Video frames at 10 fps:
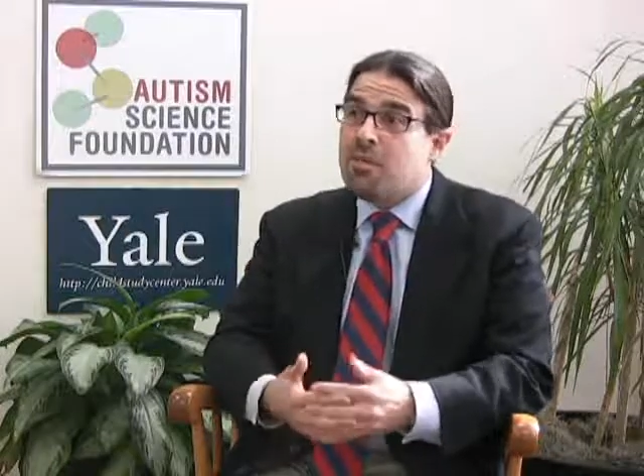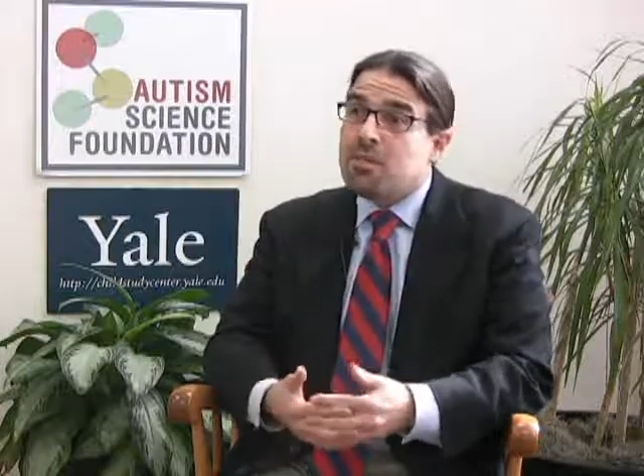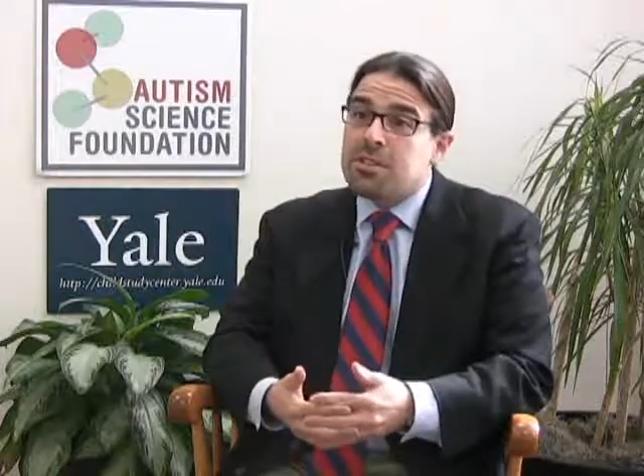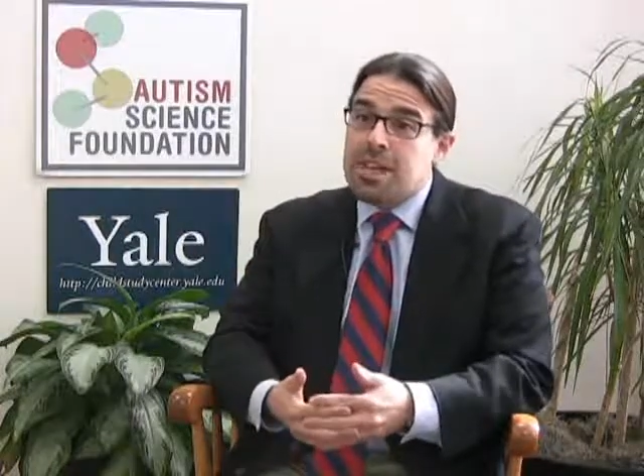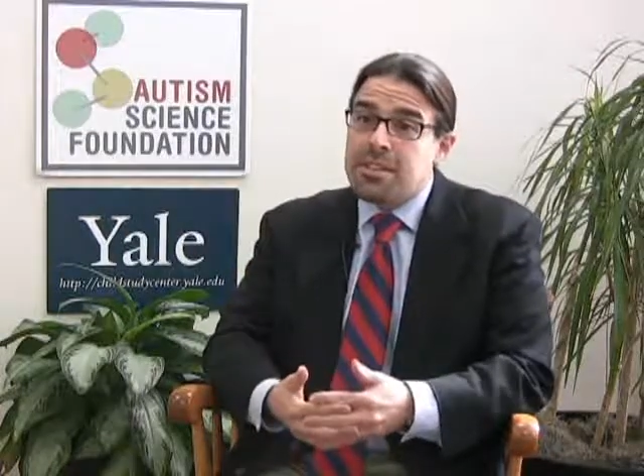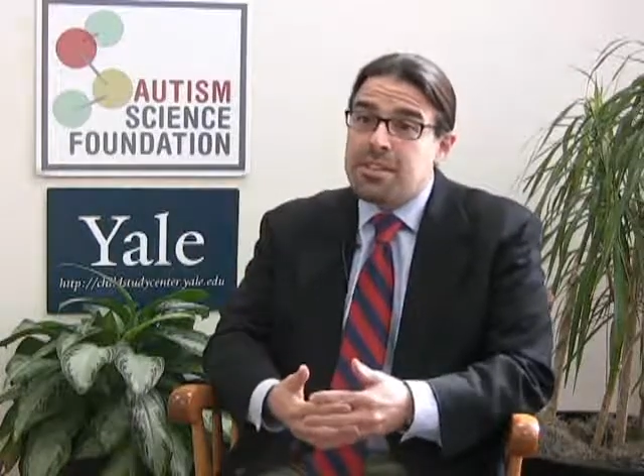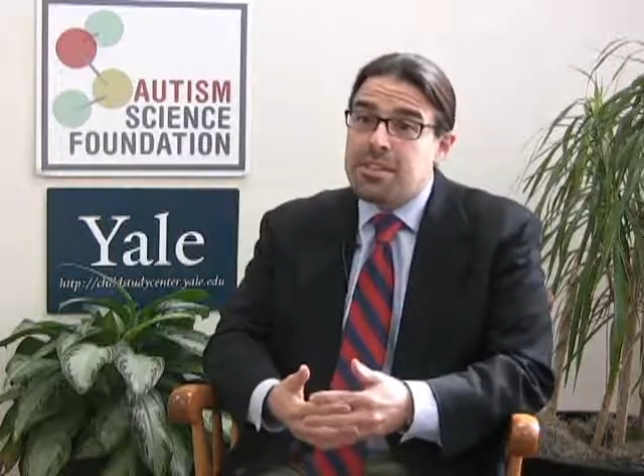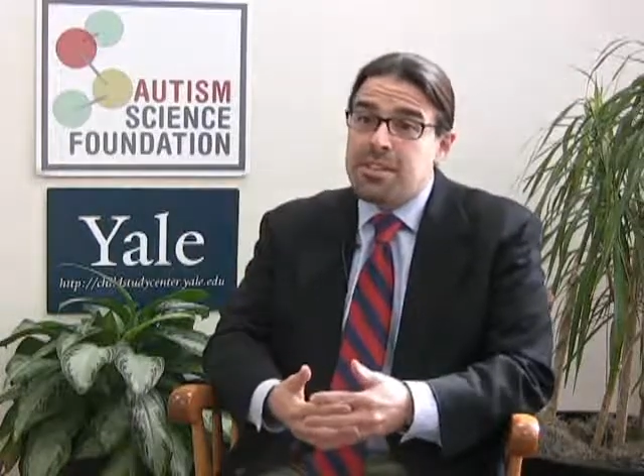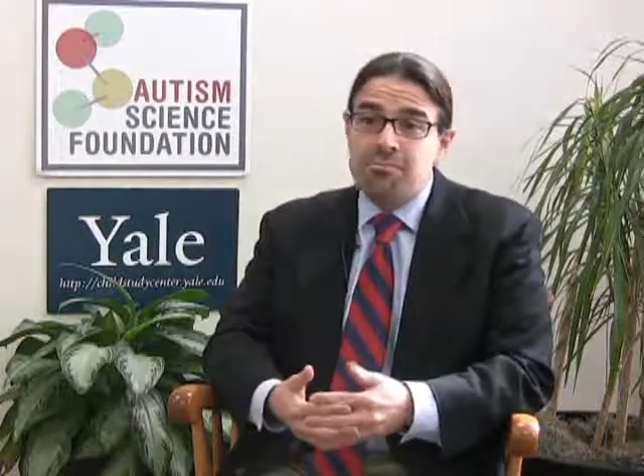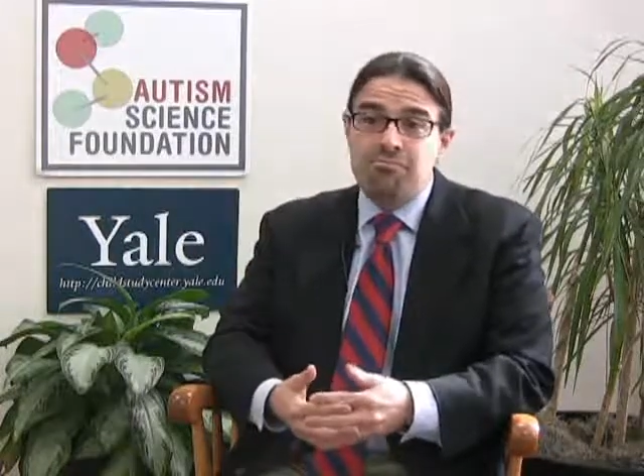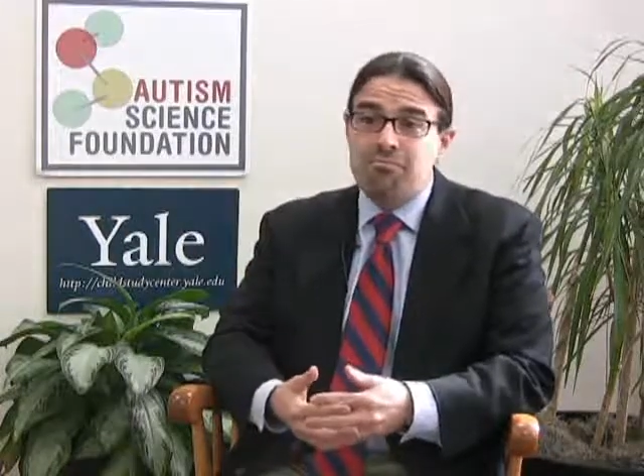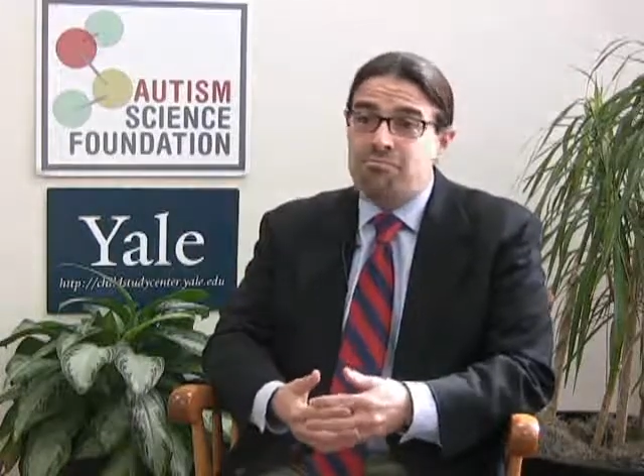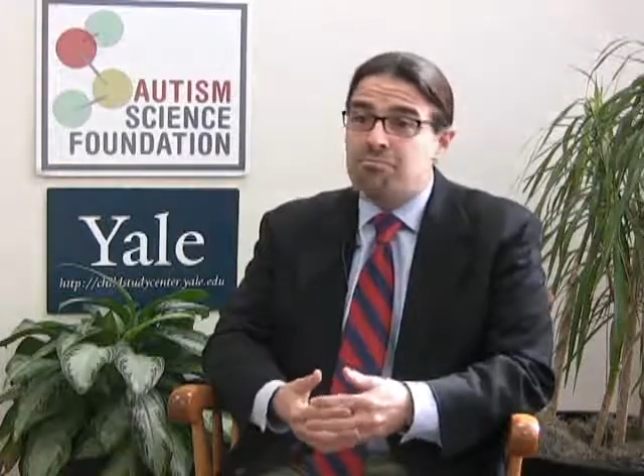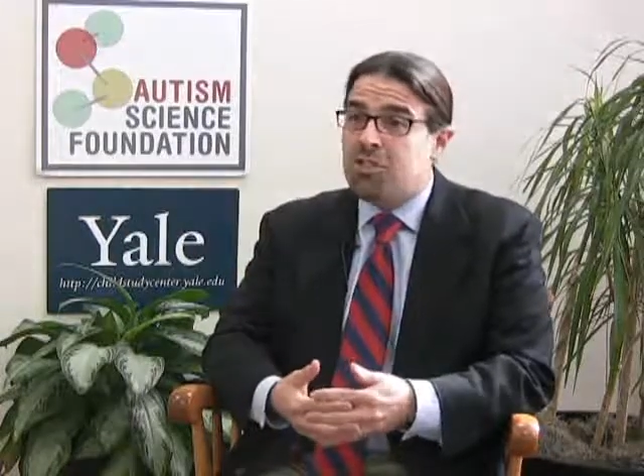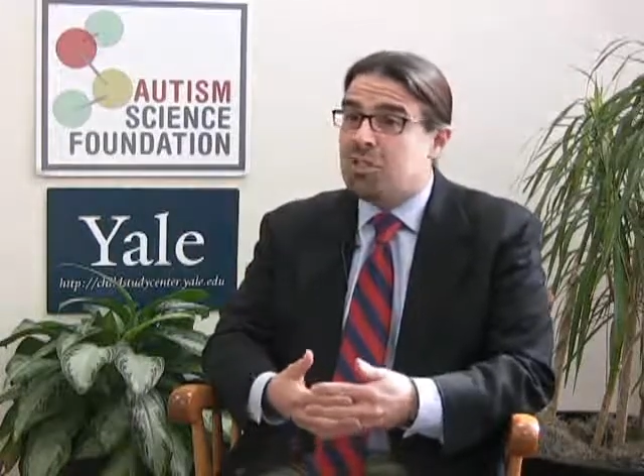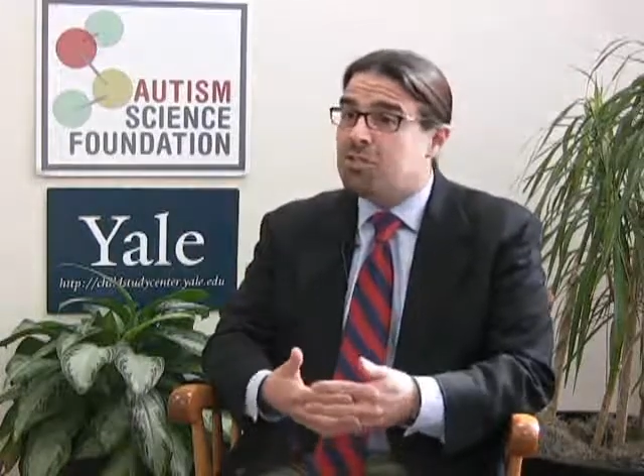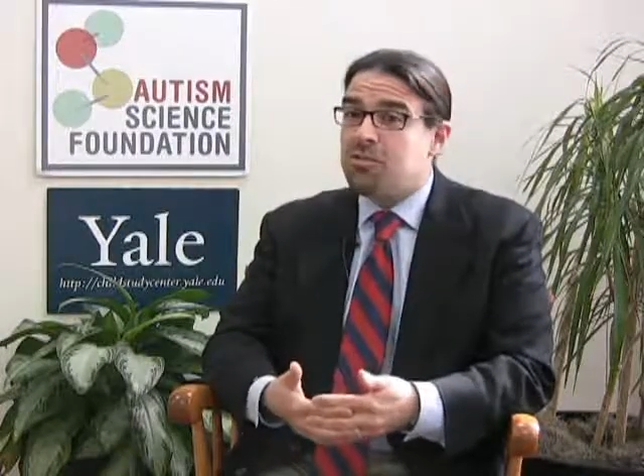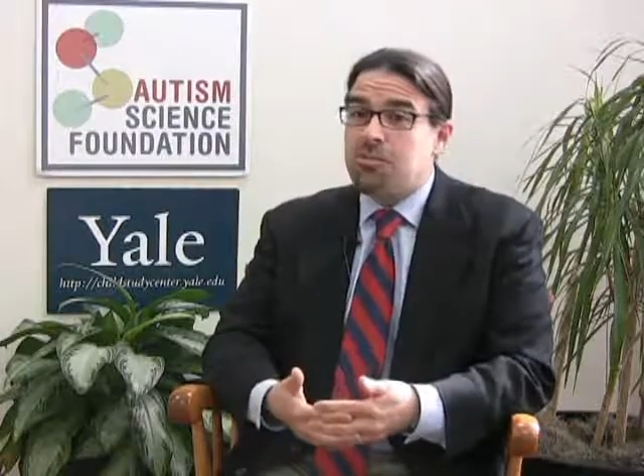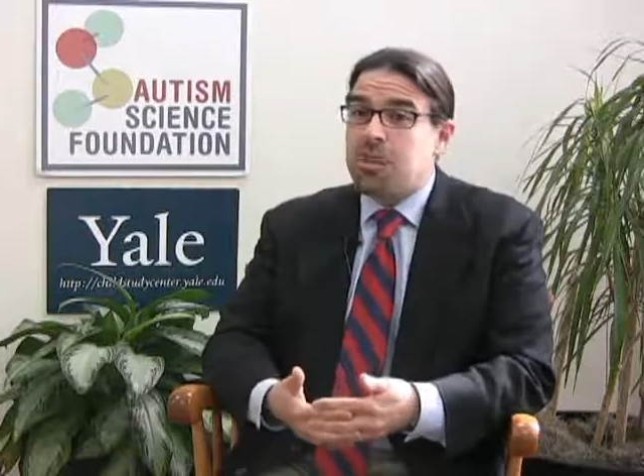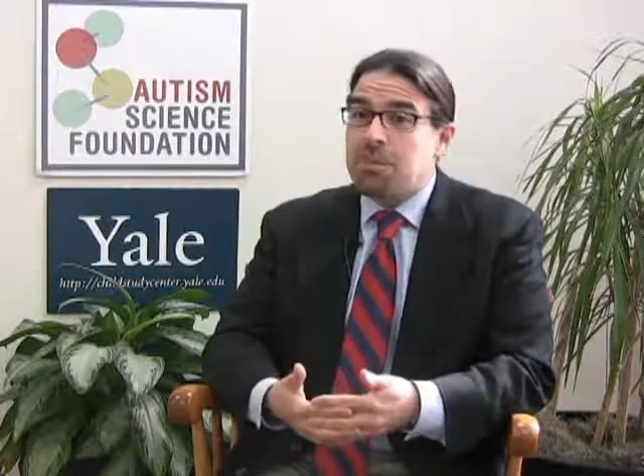first I see
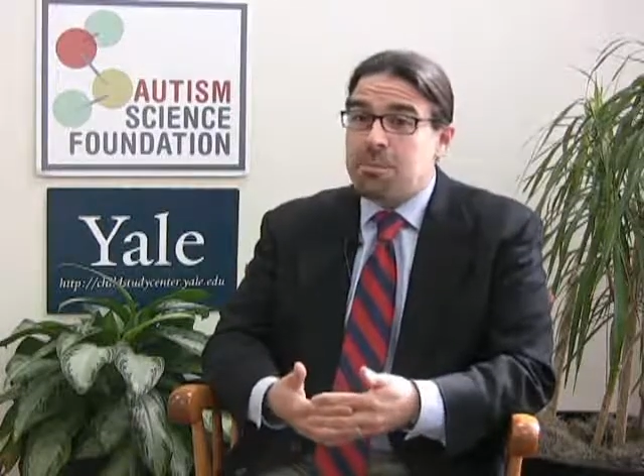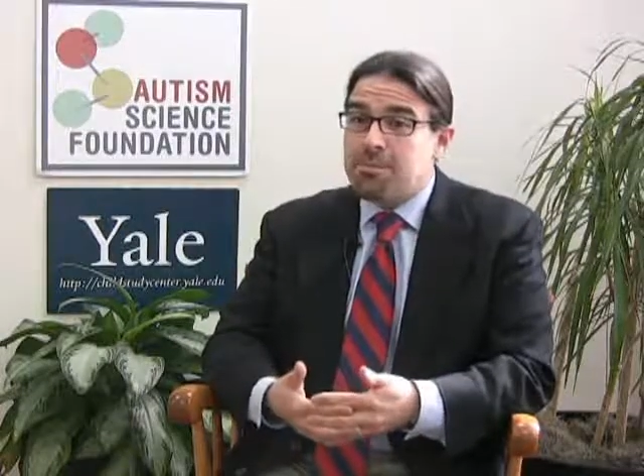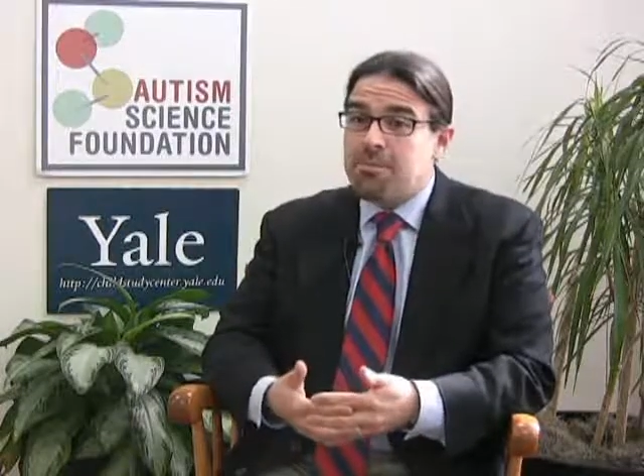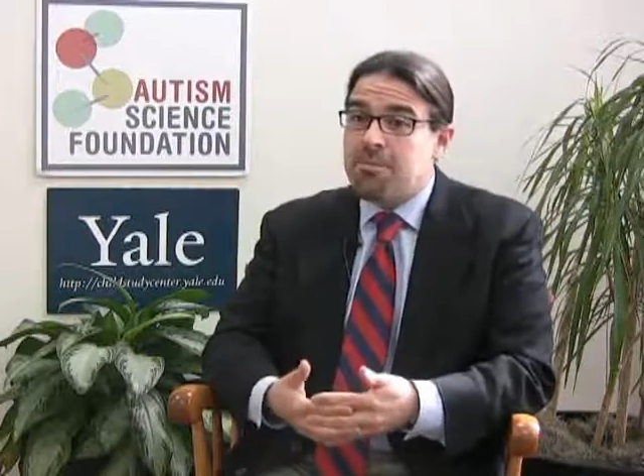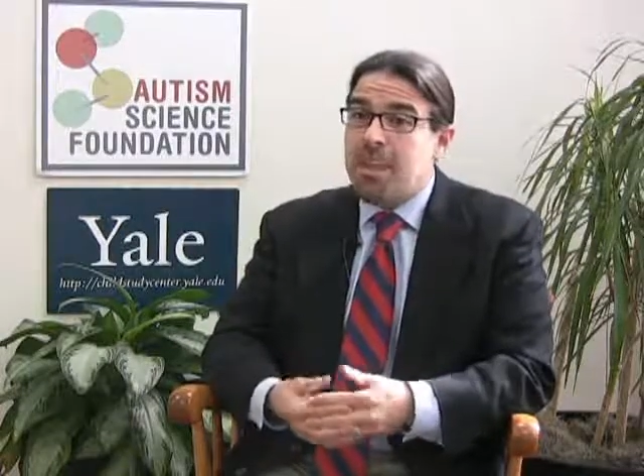just shapes.